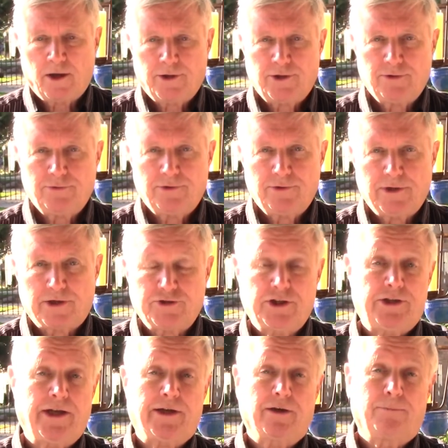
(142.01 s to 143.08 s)
You
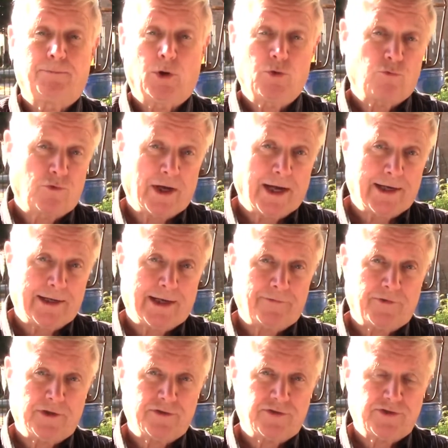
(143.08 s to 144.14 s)
actually take a boat ride
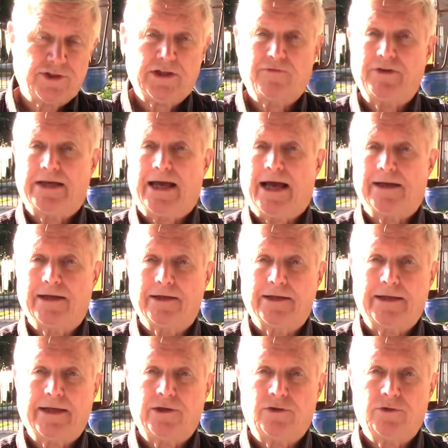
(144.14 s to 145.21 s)
on the Sea of
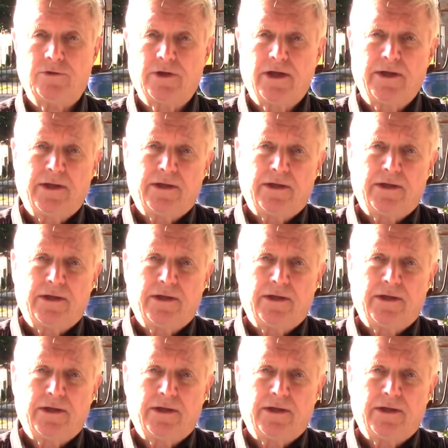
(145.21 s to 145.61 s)
Galilee, and you